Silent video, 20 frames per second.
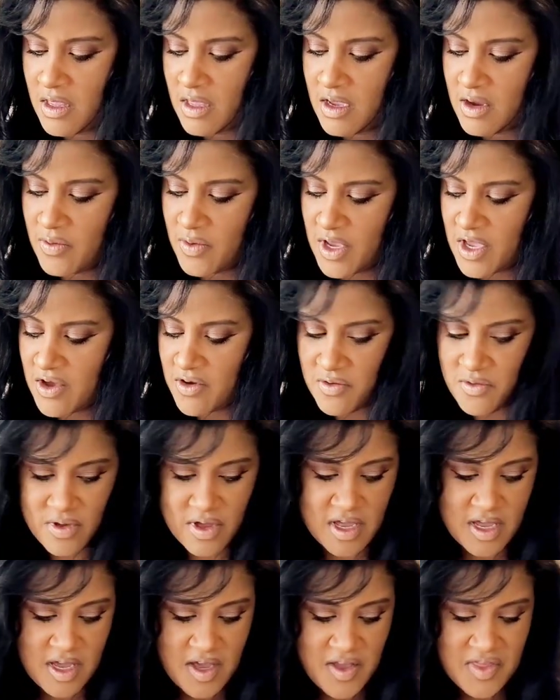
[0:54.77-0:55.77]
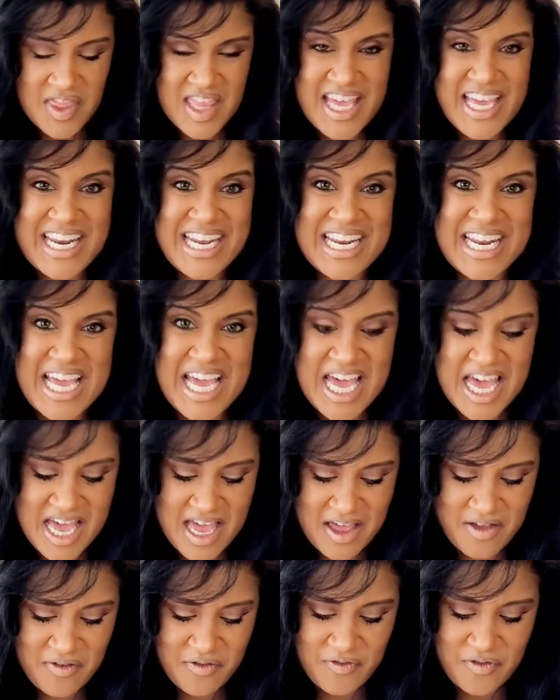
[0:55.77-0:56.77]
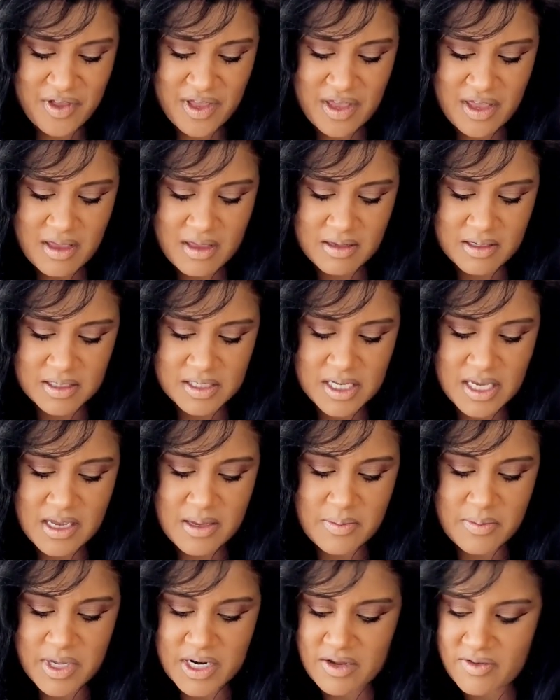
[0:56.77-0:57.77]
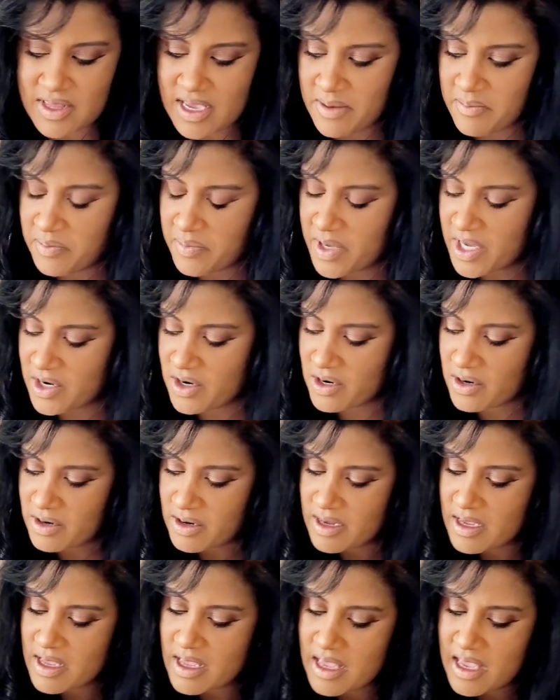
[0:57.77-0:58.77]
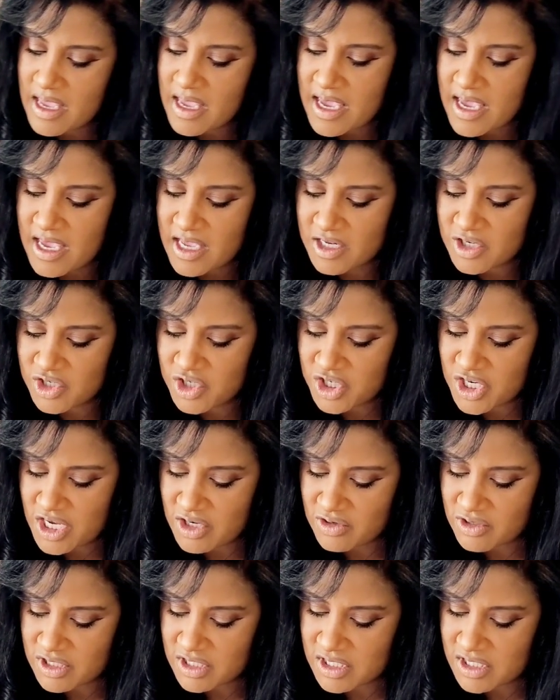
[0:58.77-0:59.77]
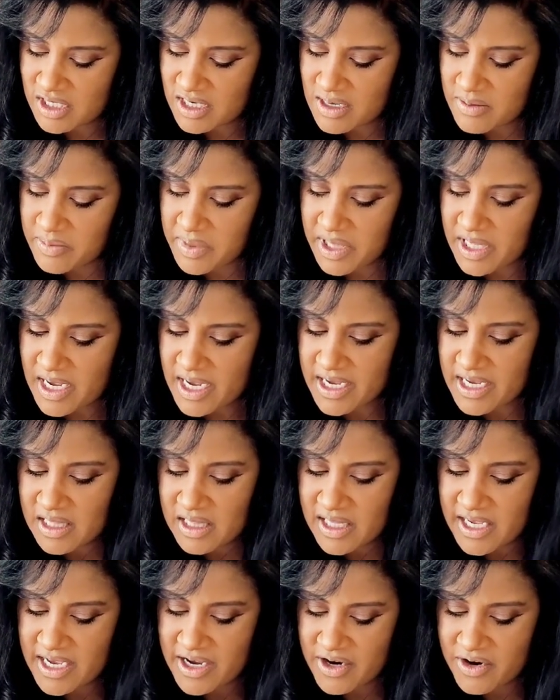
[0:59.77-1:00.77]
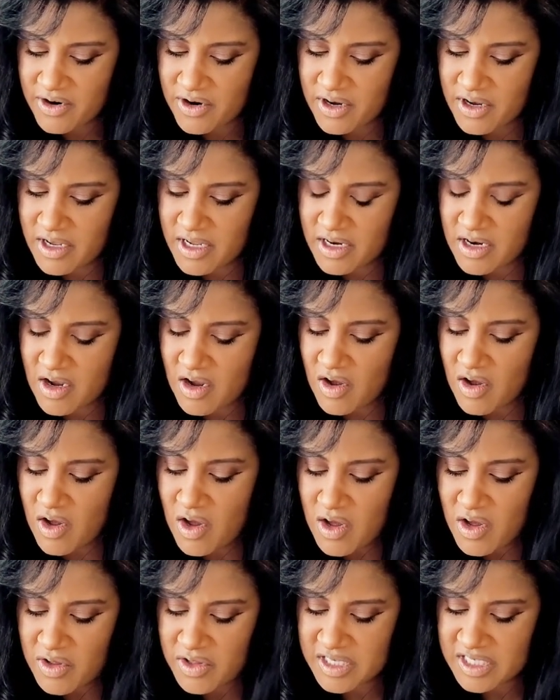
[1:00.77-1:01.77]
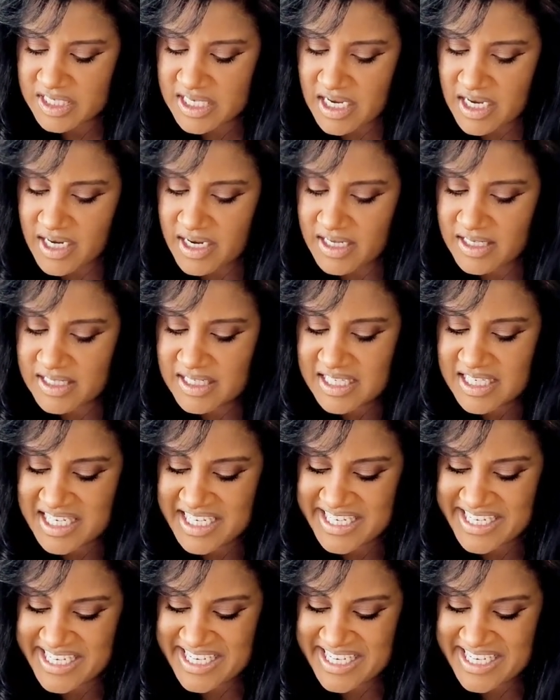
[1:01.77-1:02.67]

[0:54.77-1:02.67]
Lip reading: There we go. Cut that in half. Take a bit of that butter and generously apply a layer on all the sides.